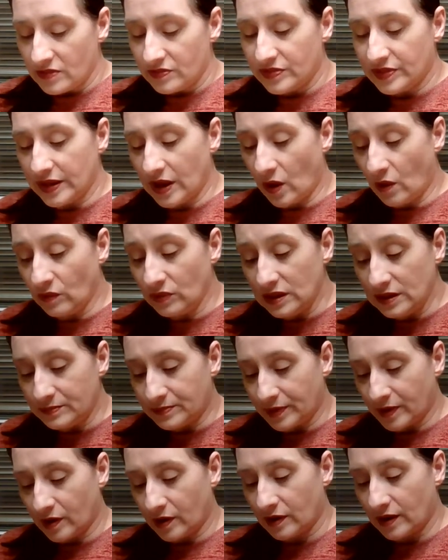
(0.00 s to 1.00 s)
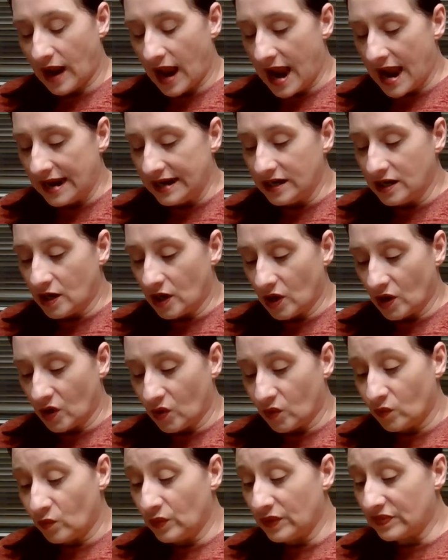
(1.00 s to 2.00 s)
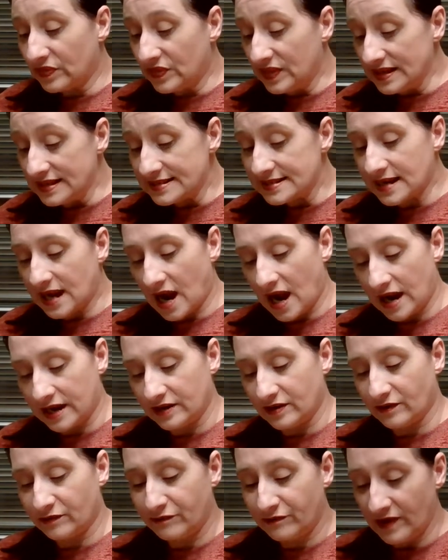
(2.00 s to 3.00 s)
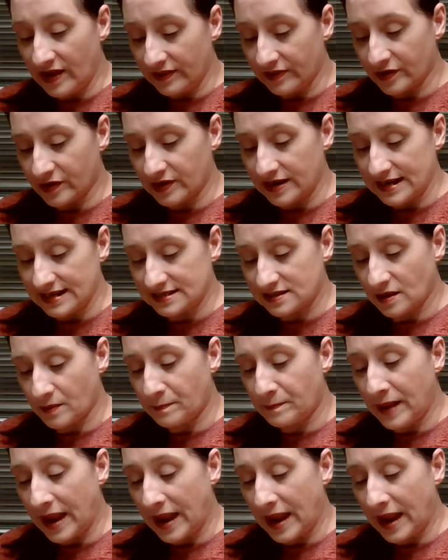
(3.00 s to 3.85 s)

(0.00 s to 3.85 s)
The only bird I know with this kind of feather is a